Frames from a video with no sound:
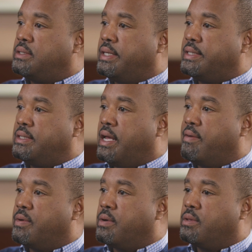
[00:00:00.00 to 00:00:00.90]
She has
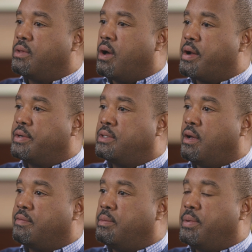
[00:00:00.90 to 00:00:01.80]
never thought
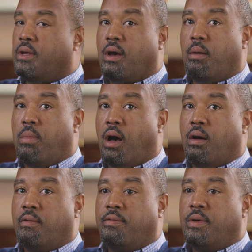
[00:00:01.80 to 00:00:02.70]
herself to be
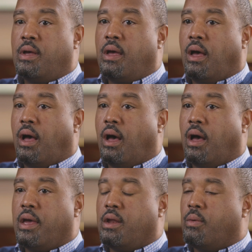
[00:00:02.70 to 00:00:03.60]
above
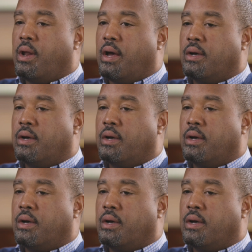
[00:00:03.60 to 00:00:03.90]
uh, anyone